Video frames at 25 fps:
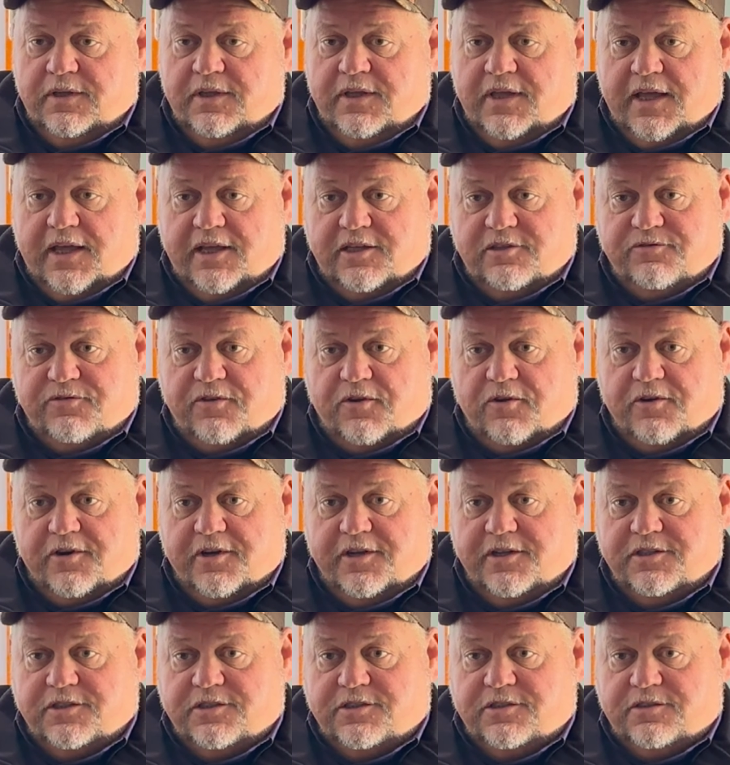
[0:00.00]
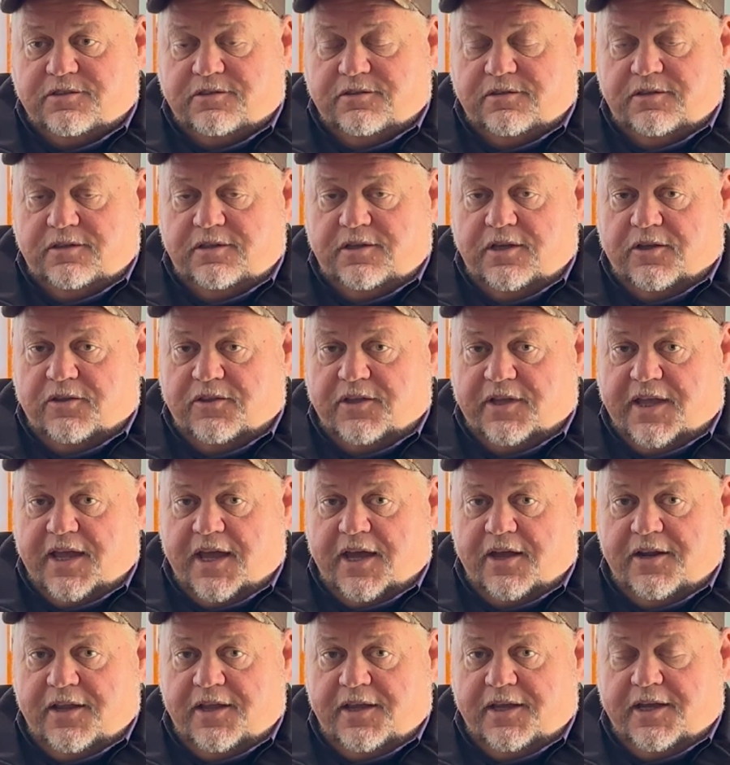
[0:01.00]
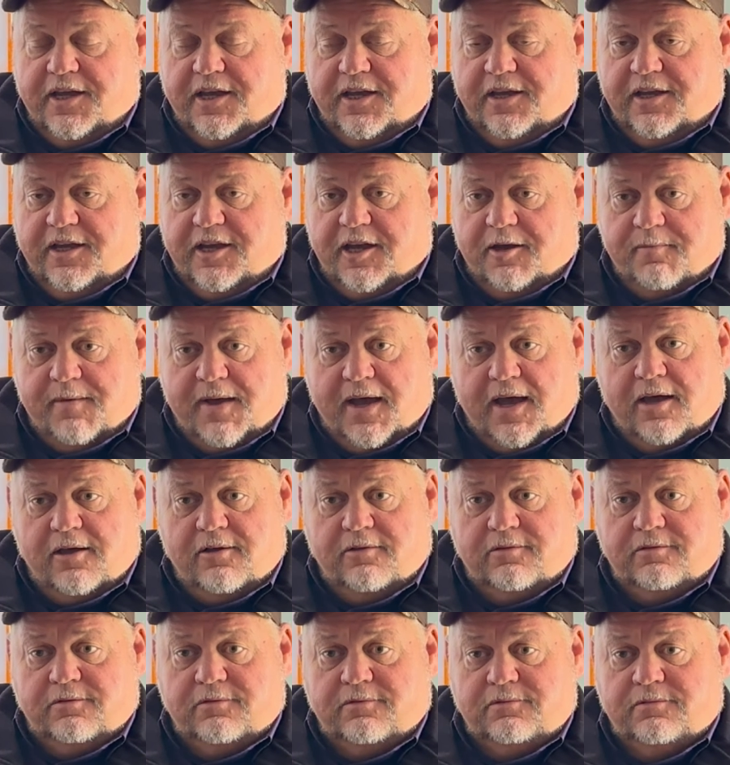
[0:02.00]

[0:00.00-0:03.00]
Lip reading: as far as, the county come out,